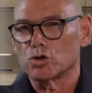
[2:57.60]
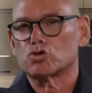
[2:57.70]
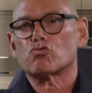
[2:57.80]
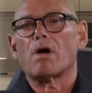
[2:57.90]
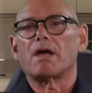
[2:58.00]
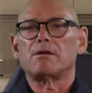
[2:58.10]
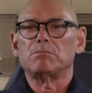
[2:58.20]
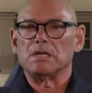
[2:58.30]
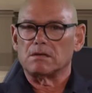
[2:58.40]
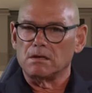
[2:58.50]
to try to
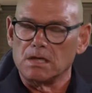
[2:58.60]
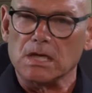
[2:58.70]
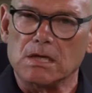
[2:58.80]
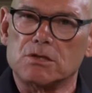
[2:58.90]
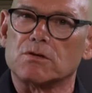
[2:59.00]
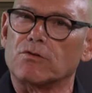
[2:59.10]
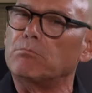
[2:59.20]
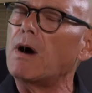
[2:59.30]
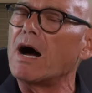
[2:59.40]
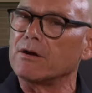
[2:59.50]
meet the needs of the
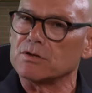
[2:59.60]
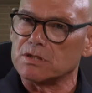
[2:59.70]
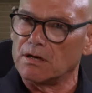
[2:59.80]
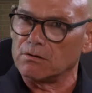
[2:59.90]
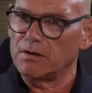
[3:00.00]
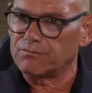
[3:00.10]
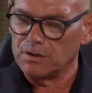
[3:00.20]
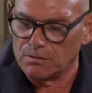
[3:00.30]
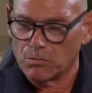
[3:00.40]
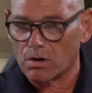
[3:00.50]
buyers that are left
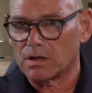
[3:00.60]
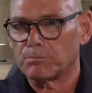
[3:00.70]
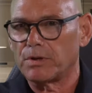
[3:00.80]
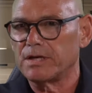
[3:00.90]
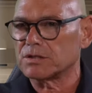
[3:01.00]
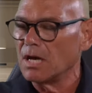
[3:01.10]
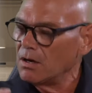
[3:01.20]
in the marketplace